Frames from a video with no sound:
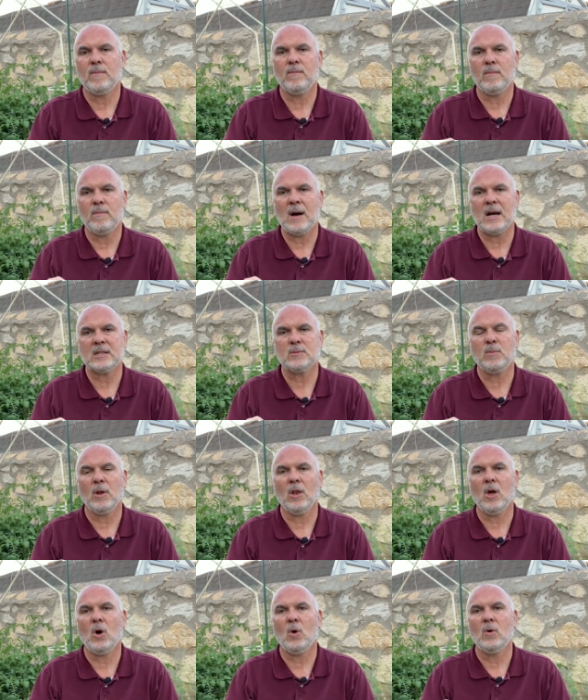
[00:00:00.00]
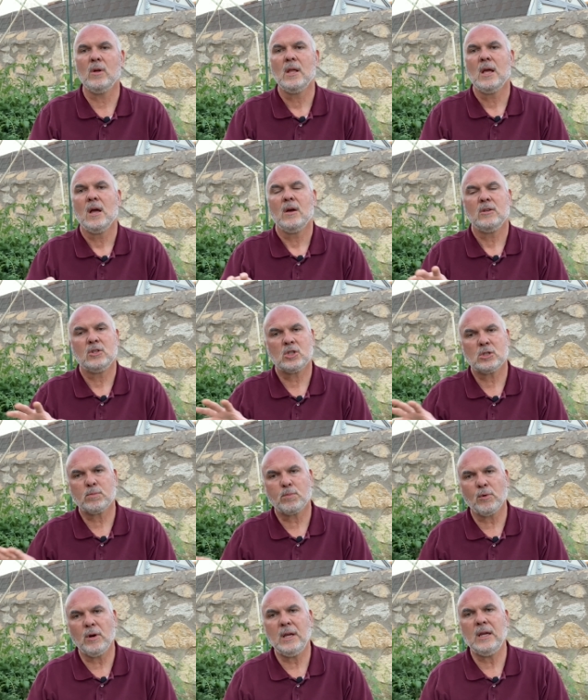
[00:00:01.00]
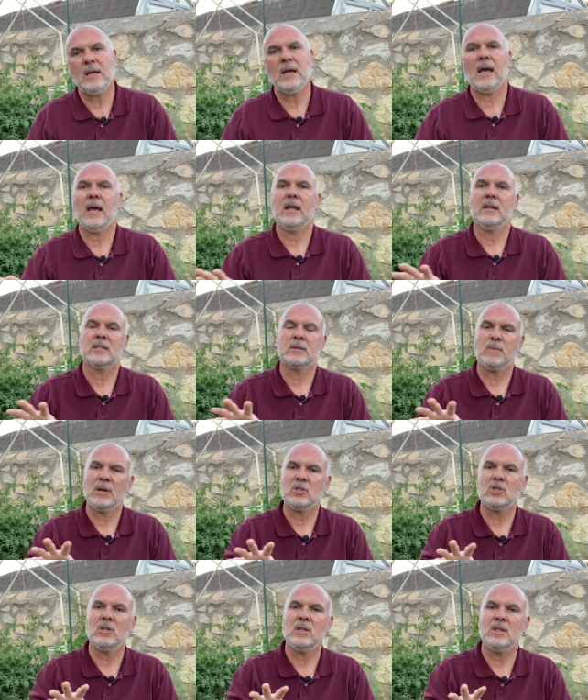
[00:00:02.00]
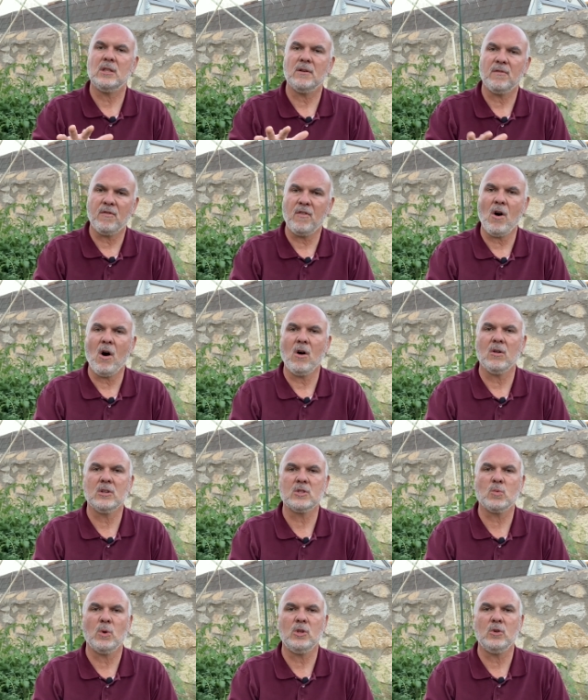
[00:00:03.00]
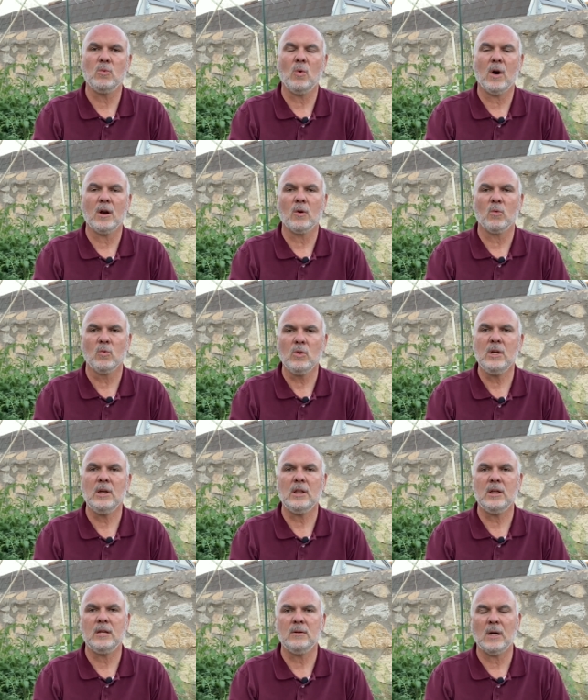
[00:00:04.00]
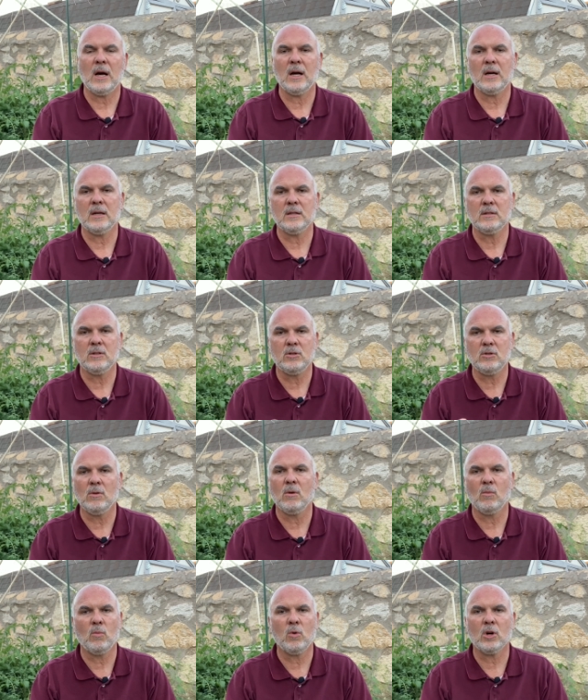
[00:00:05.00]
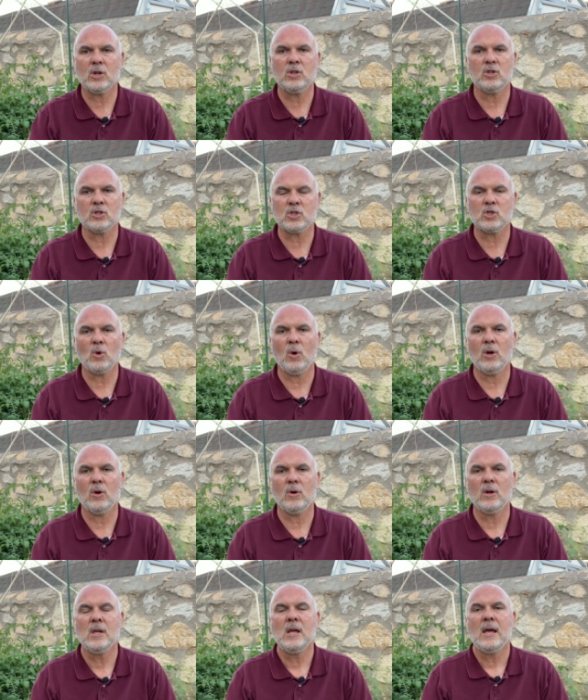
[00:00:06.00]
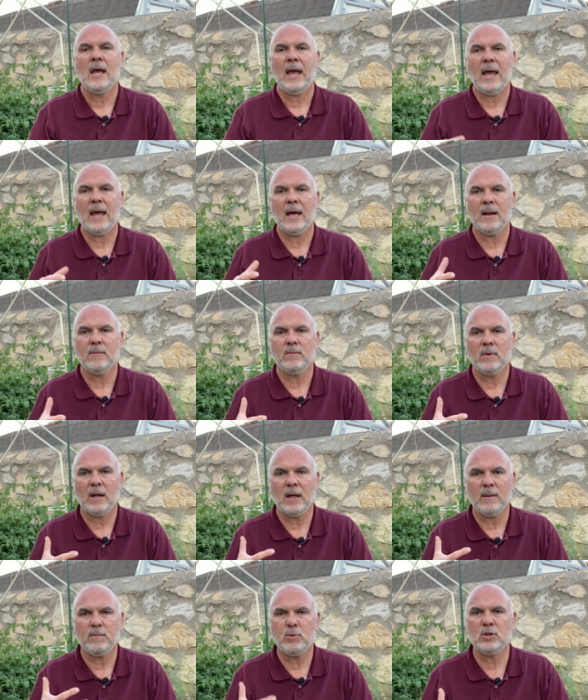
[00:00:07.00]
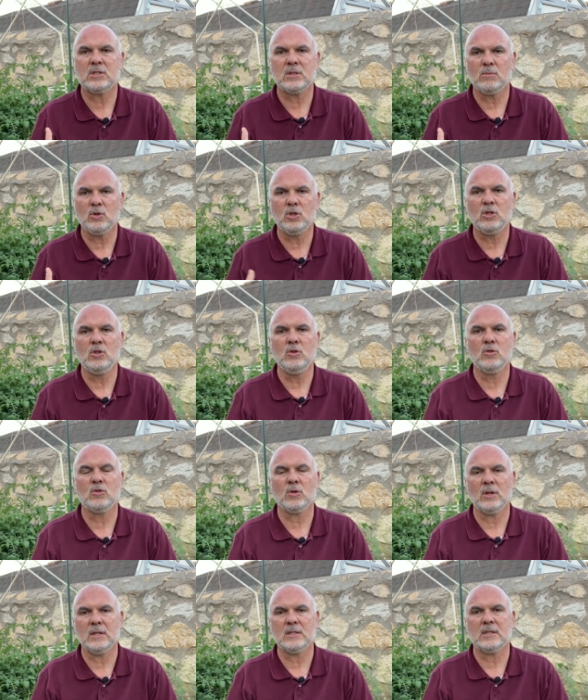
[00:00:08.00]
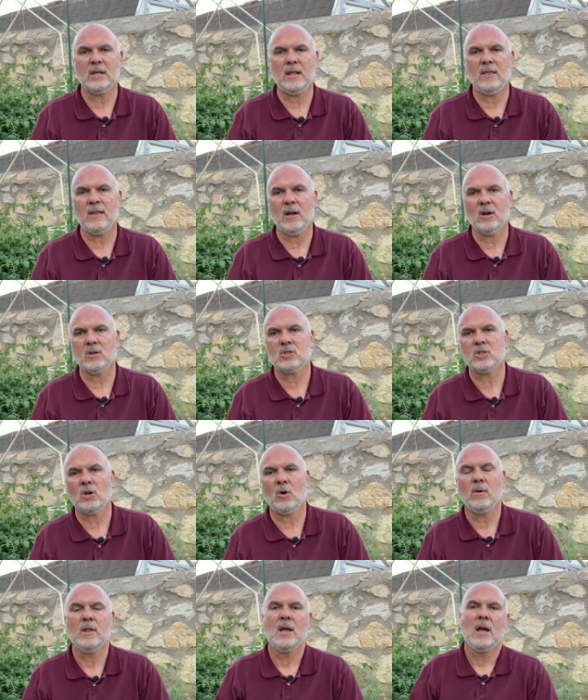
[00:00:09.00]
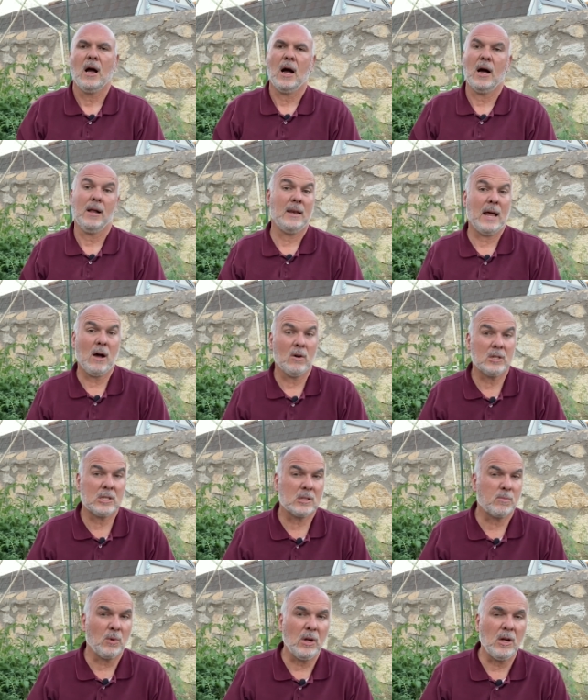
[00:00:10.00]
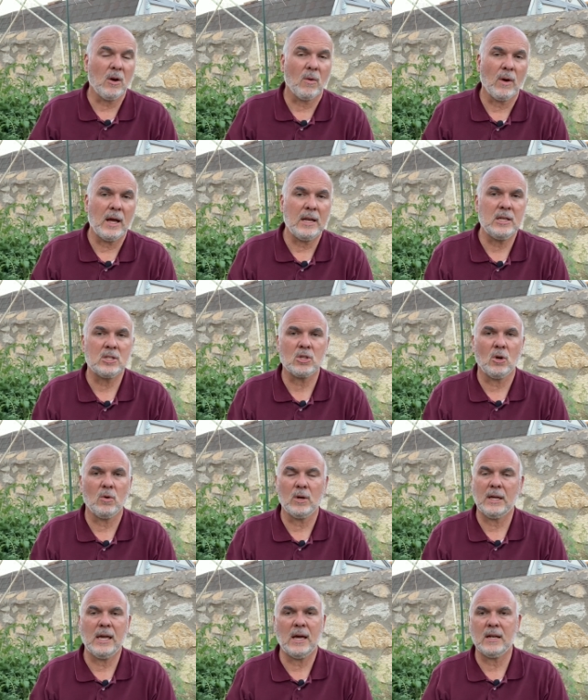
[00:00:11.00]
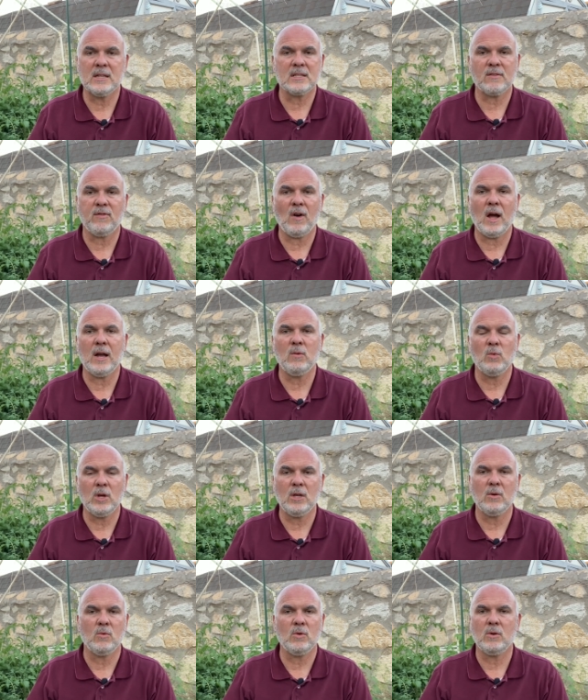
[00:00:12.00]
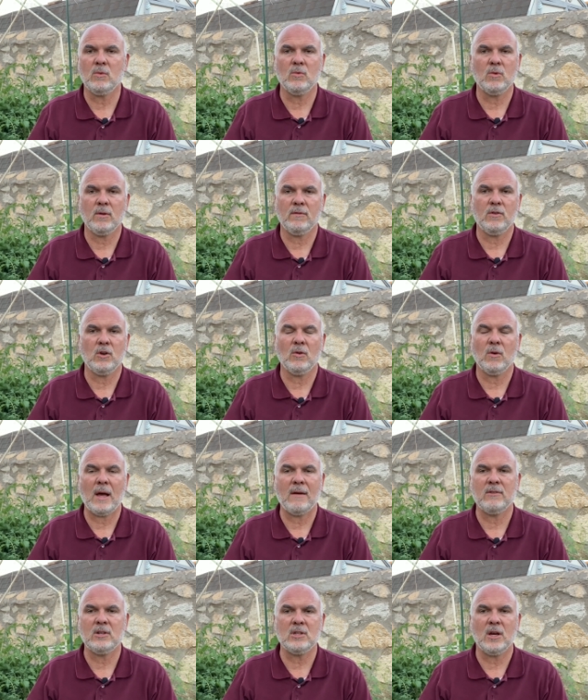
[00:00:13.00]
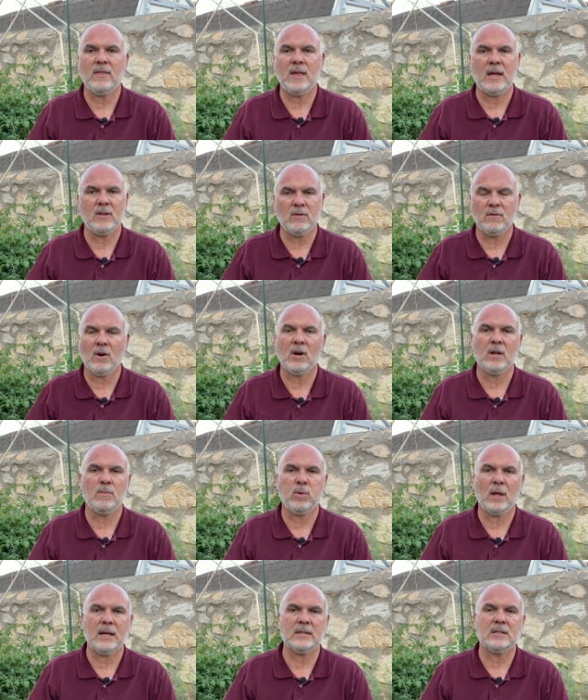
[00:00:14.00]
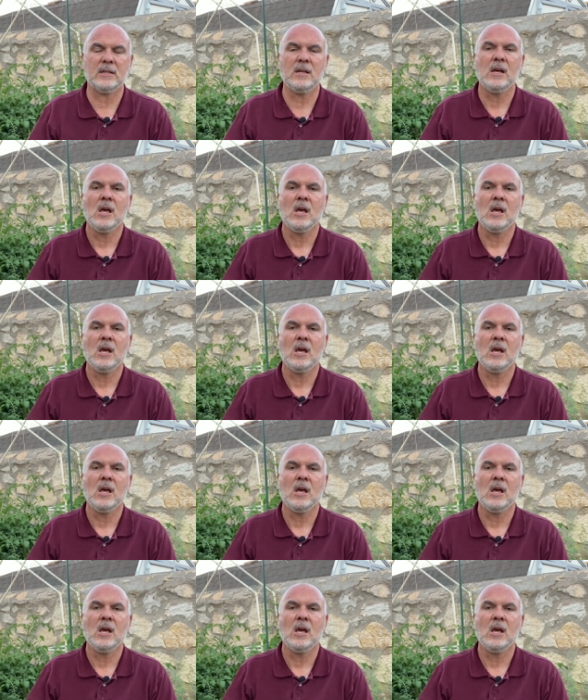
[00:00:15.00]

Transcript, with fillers: box below. Spring and especially in the fall is when you wanna really uh, work your soil and, and put some good nutrients in there. So uh, now it's spring already, so again, it's fine. We, we, if you don't haven't done that and you've already planted,